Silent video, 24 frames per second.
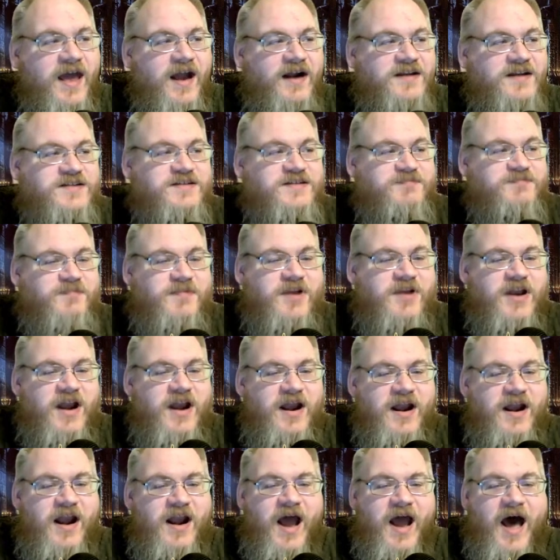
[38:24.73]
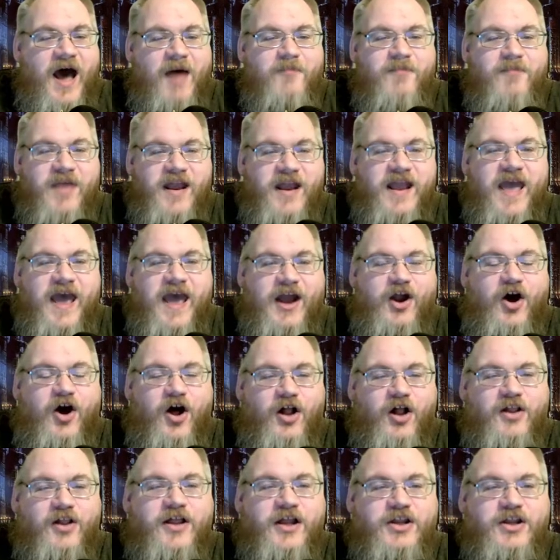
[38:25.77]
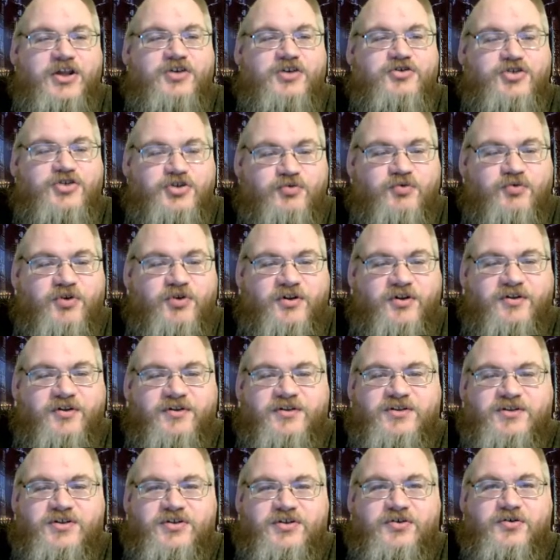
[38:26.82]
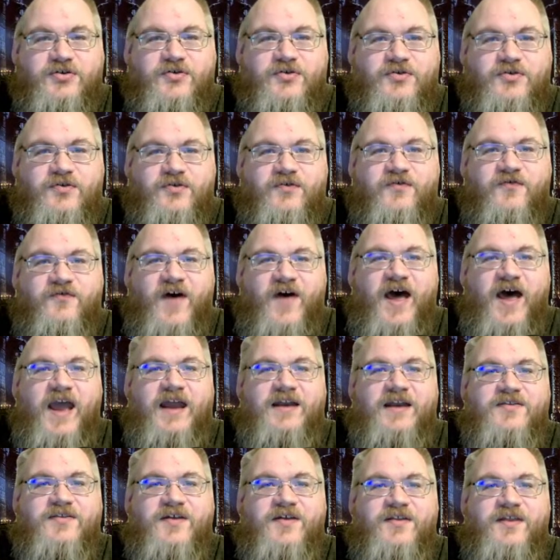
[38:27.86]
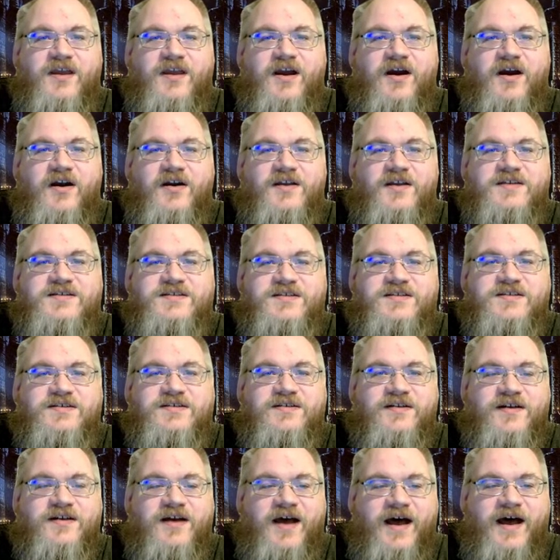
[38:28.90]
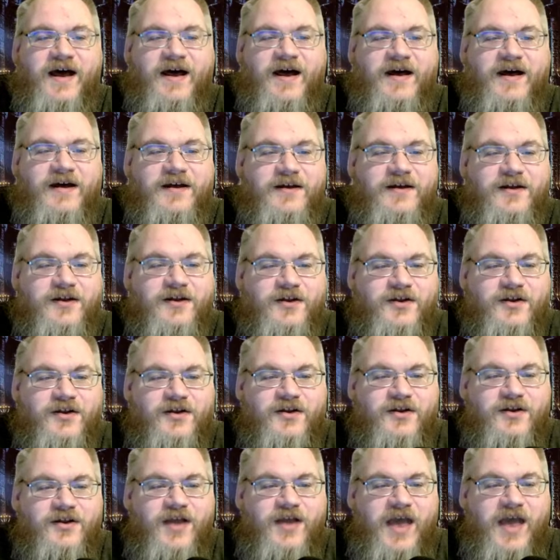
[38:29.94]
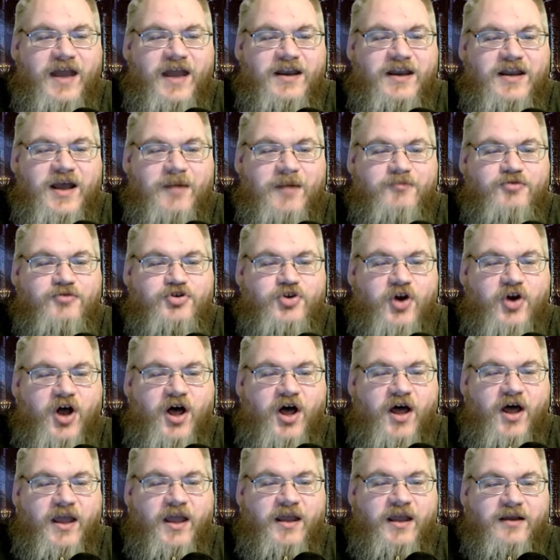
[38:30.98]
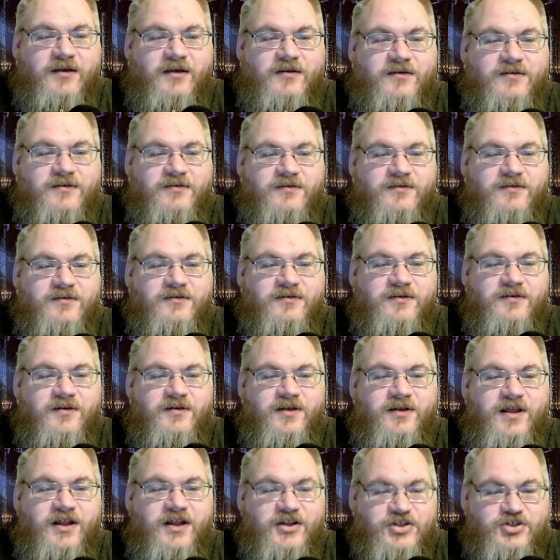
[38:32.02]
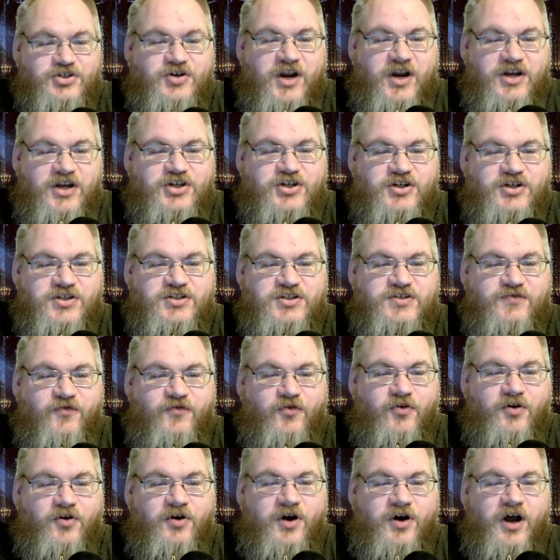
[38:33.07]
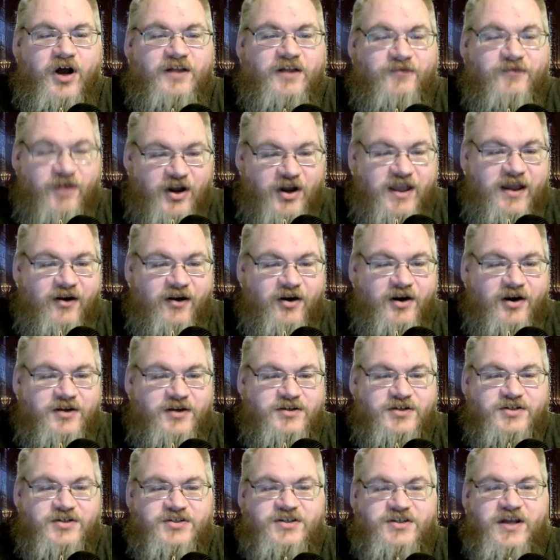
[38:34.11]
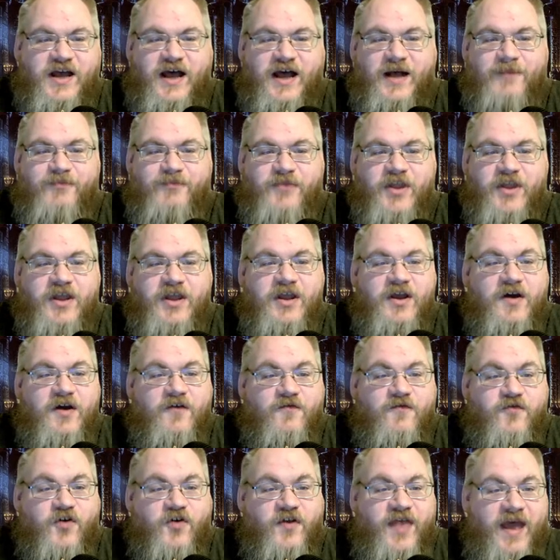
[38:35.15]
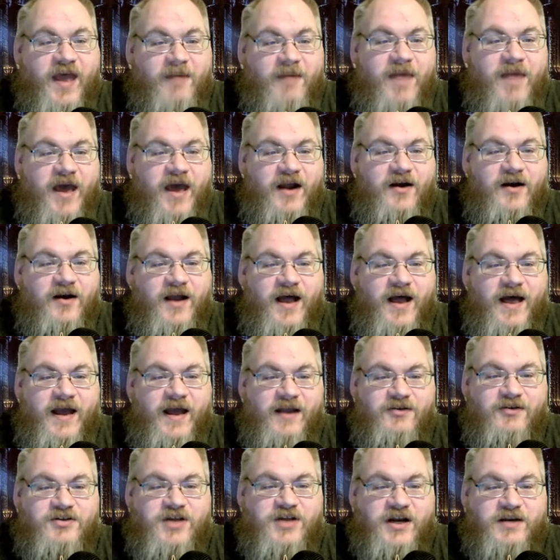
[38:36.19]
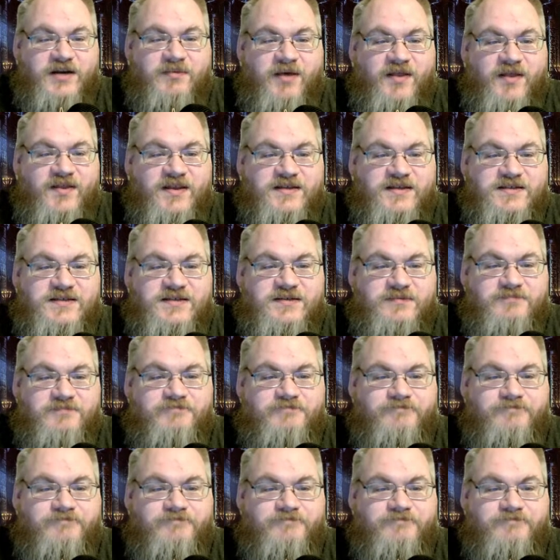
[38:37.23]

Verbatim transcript: and yeah, some of our favorites. Not been at all unusual to find that the artists uh, end up drawing illustrations for all of our characters. Um, for that matter, uh, and I talked about this